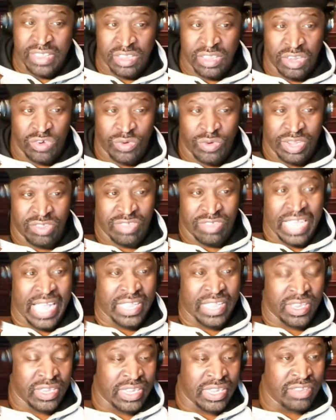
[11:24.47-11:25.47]

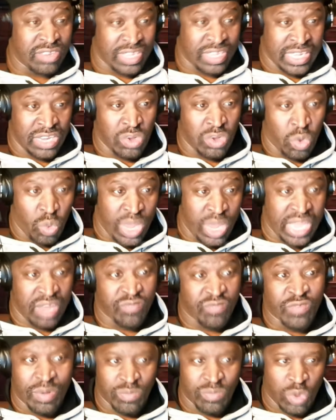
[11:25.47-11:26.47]
Christianity to get away
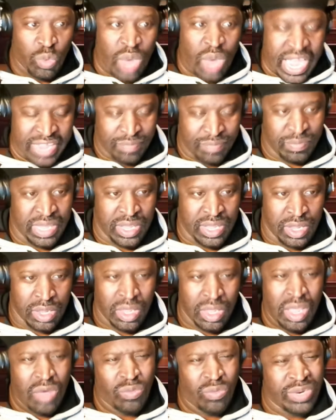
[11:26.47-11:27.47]
from the white man,
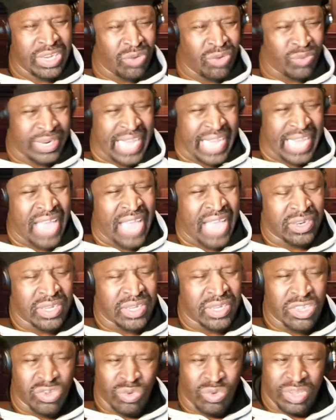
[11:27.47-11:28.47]
when in reality,
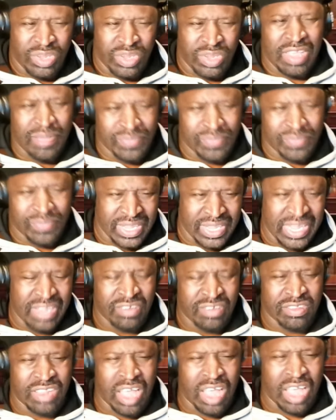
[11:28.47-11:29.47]
you accepted
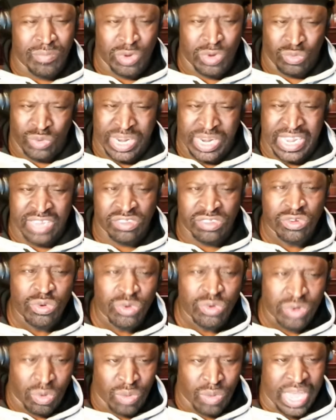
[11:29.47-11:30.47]
Islam and ran to
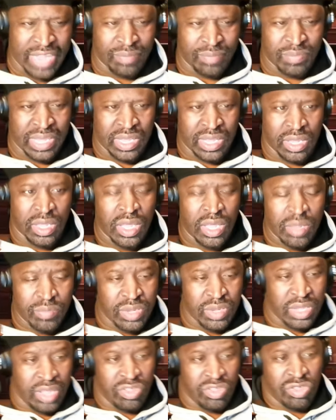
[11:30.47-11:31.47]
the white man,
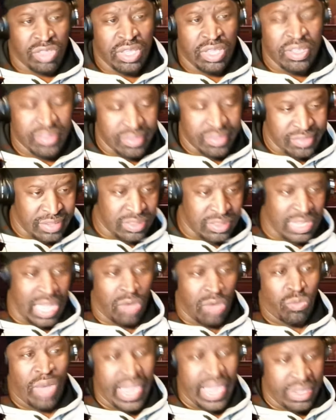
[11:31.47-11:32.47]
because Jesus is not
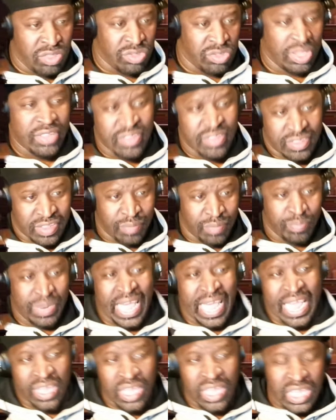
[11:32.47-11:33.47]
white. Jesus is
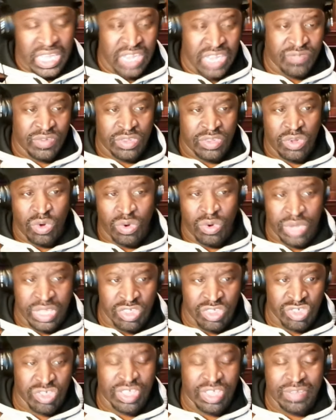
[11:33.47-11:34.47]
black, even though it
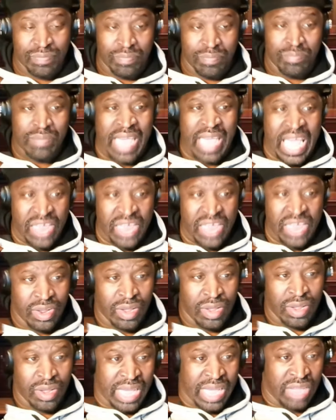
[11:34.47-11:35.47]
shouldn't matter
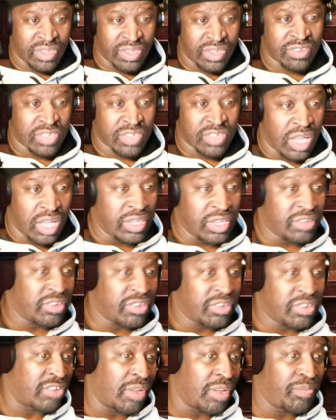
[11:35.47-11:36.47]
about his color to
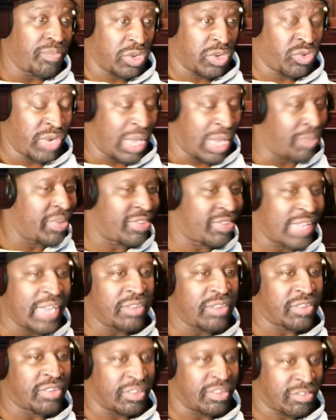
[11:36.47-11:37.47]
some degree. I'm going to say
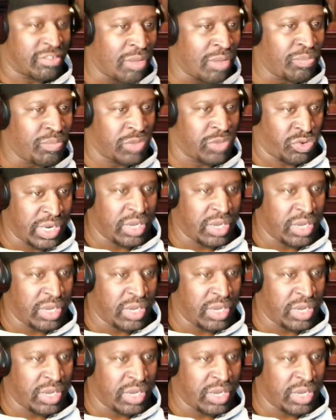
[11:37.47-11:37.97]
to some degree